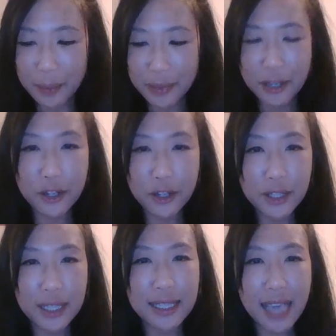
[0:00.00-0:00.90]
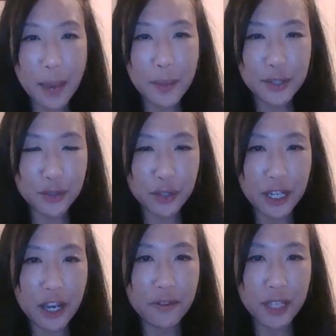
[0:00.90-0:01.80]
they're going to look at the
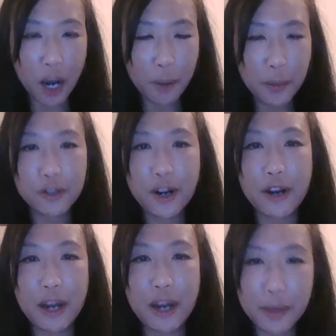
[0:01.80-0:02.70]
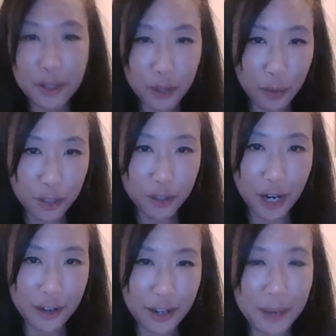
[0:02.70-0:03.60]
chemistry of the upper trigram and the lower
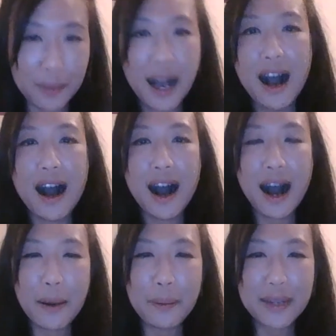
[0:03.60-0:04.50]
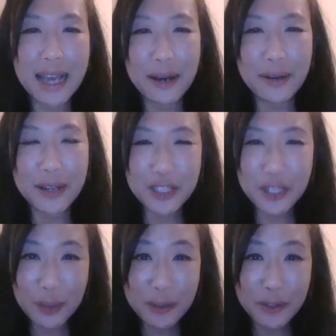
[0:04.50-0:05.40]
trigram. Now, in
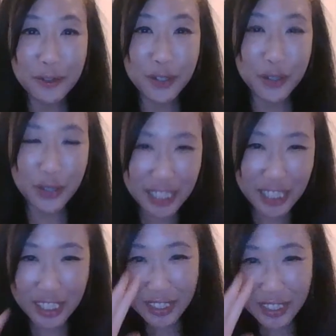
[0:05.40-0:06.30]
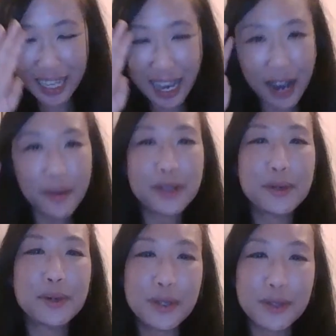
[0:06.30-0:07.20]
terms of traditionally how
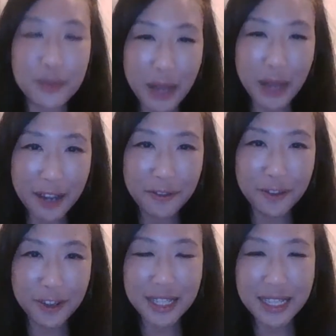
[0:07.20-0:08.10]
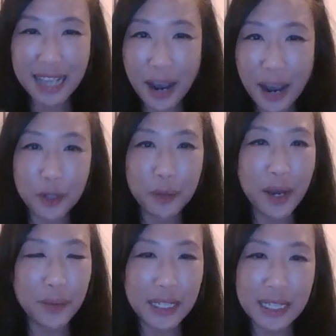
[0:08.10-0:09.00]
it was read versus how you
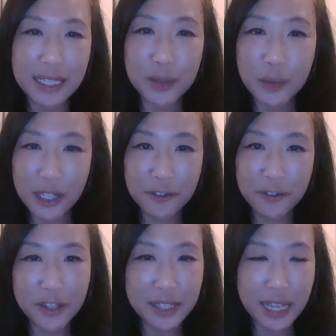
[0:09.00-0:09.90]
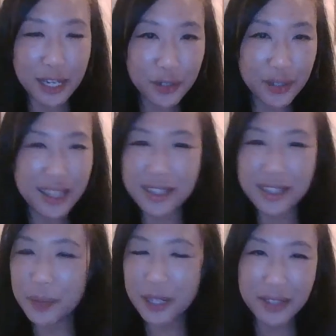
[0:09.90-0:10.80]
might read it in the 21st century, there's
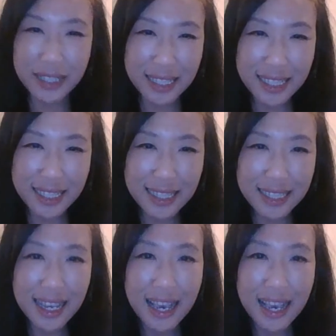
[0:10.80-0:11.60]
a bit of a dissonance.